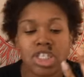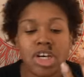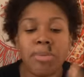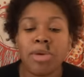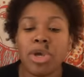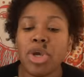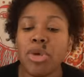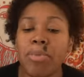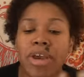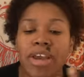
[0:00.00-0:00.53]

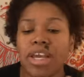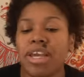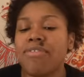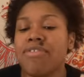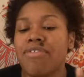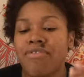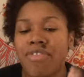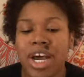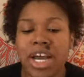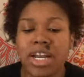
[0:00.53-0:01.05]
Some of you may
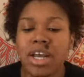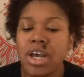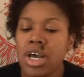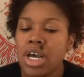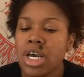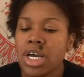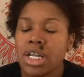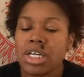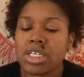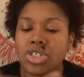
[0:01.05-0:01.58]
even find
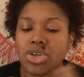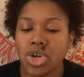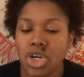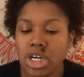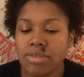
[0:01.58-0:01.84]
this